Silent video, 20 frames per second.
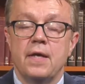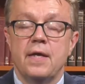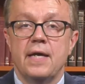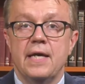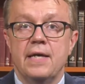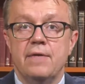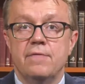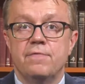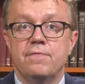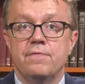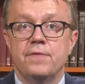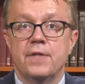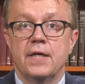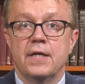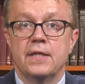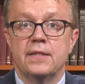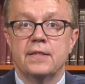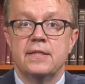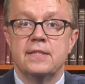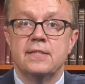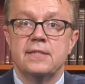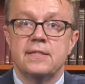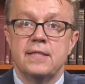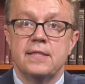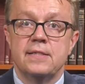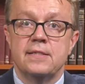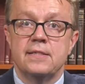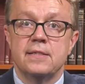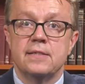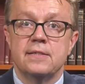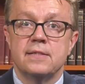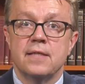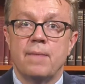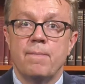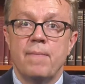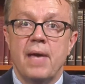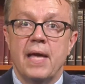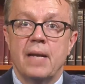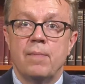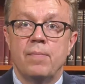if the, the disease is
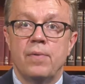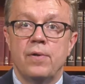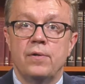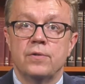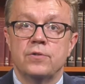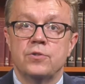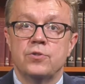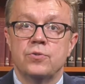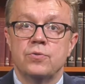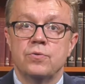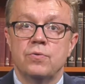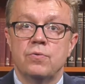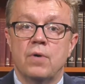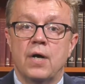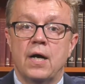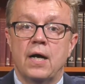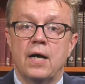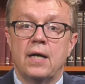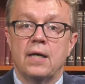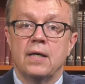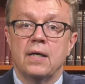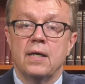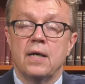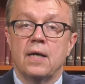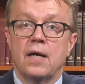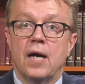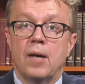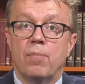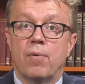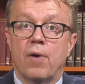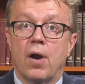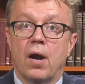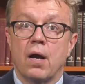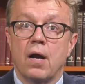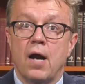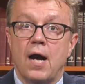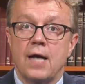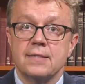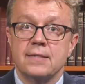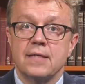amenable to uh, a
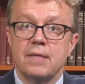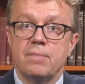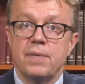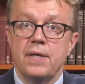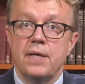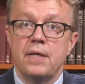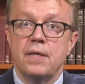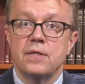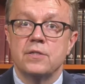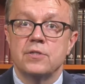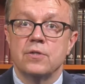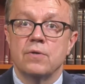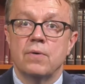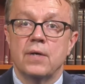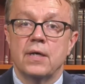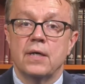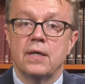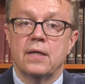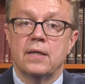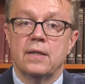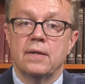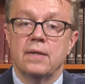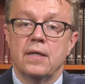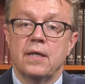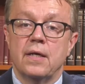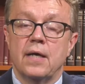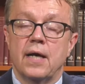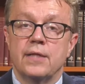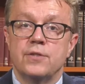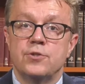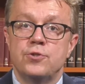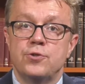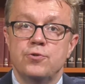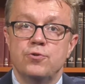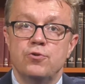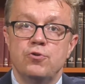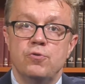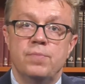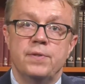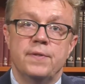bronchoscopy, so a, a
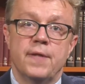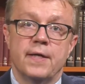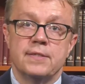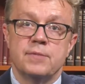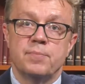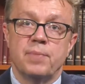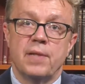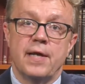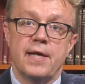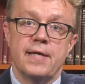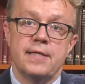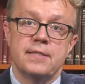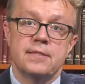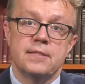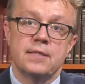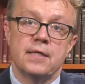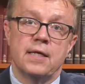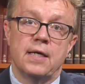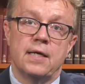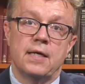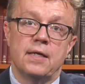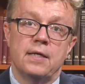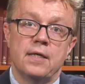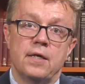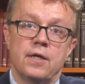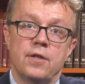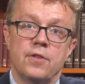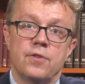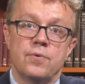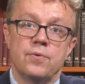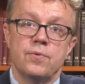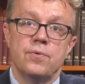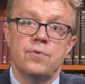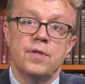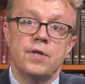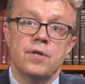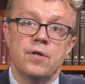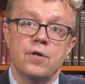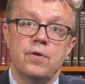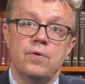tube that's placed uh, through
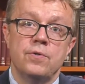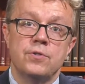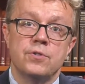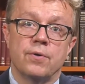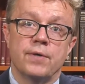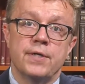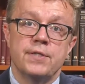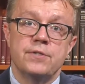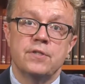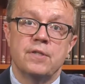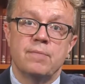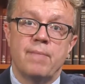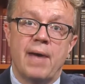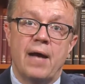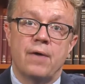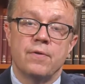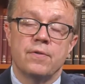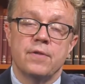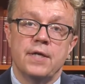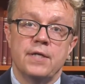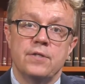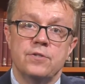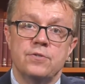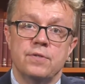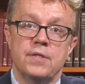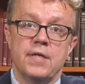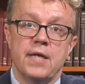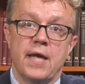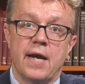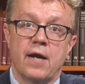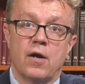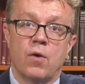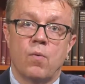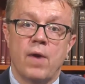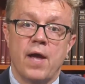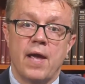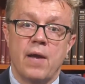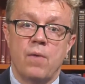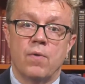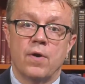the nose or into the mouth into the
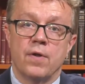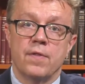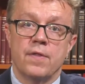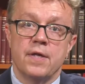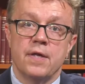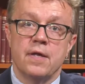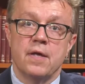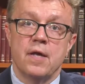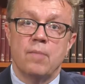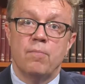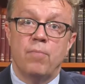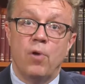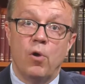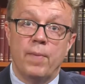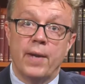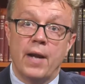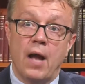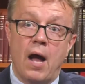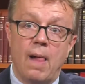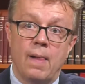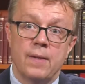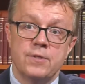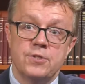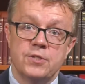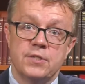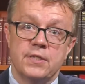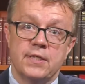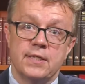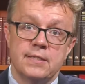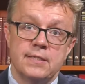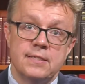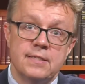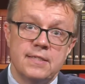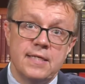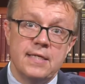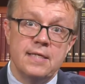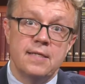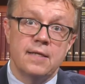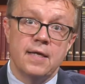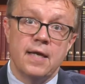airway where the pulmonologist can
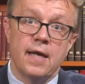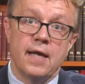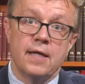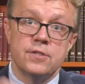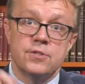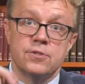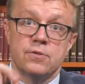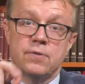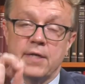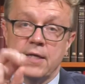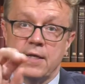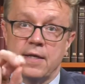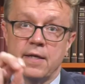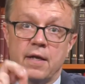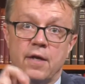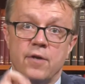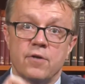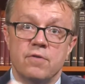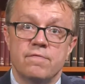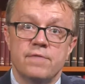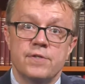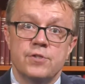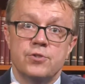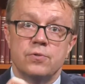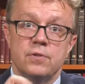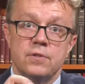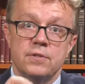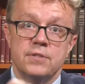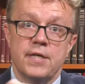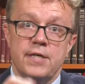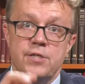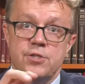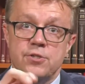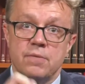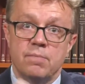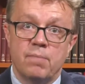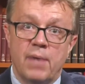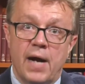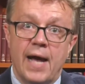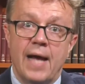see the cancer and can, under
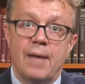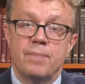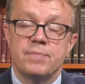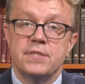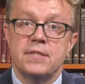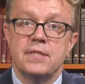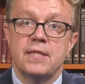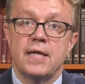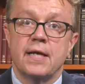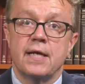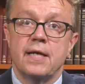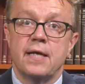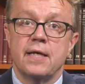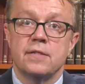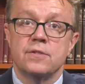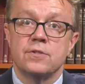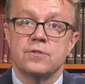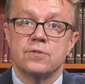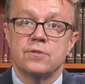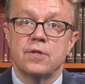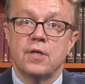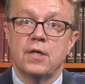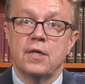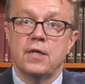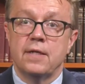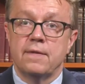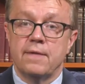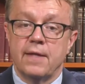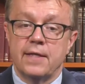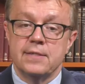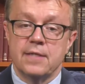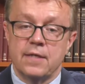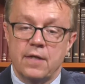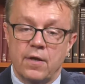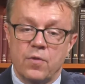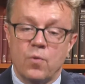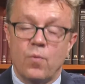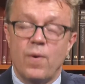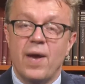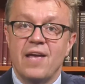visualization, biopsy that cancer. That is
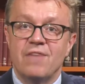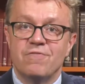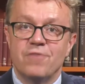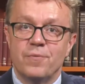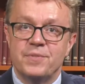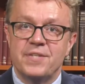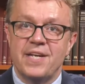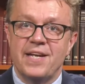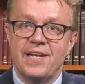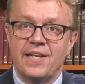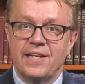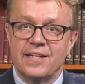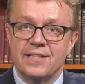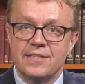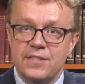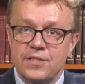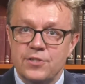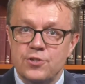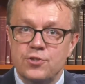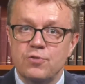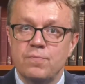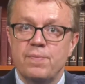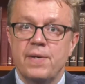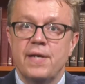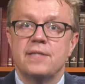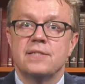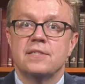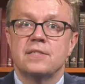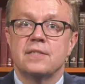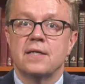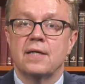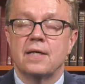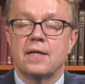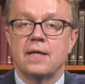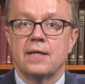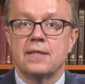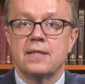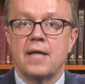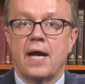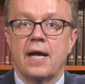another way of obtaining a tissue based
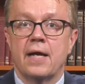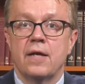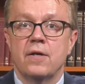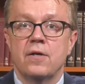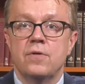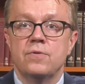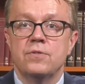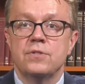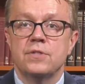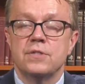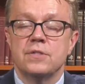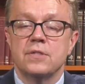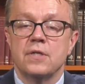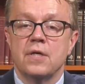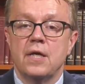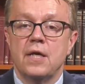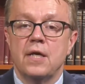uh, diagnosis.